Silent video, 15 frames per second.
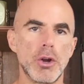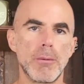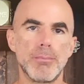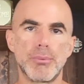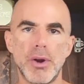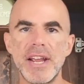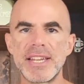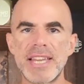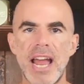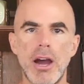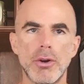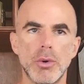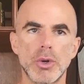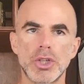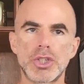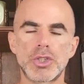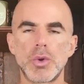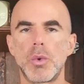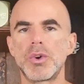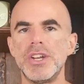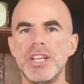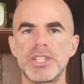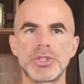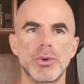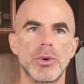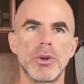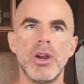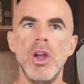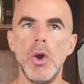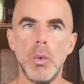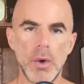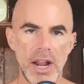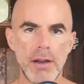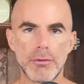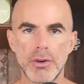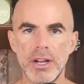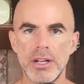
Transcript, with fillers: or breakdown or soreness or whatever